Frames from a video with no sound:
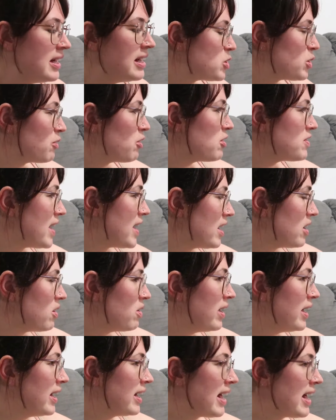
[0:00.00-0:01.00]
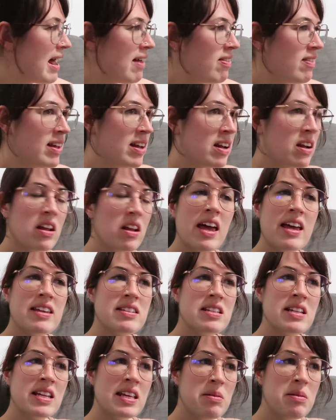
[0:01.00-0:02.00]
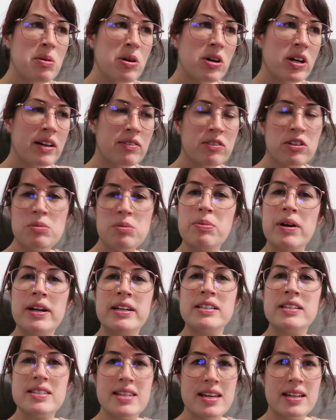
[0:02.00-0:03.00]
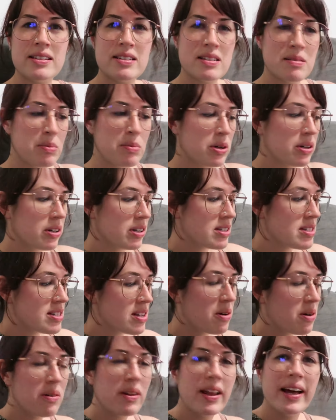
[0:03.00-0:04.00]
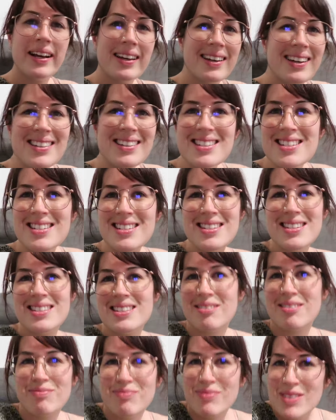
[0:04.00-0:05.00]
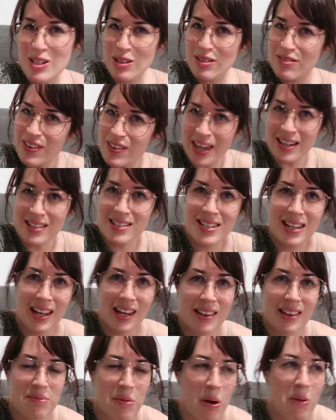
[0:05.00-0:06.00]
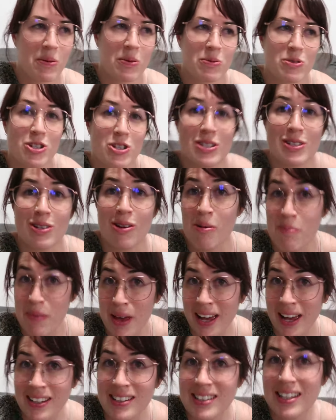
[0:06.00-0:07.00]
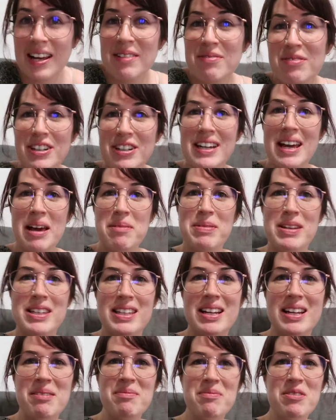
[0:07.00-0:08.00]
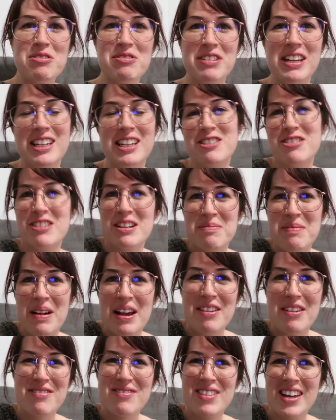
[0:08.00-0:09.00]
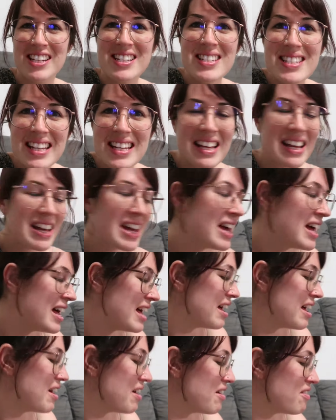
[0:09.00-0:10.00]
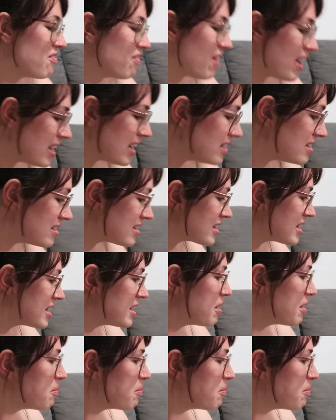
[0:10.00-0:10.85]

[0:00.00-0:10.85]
So I got that going. And then as an ebook, I've got a Brandon Sanderson book. So like, it's just, it's all fantasy at the moment, which is not bad. I'm very happy that I'm re-entering my fantasy phase.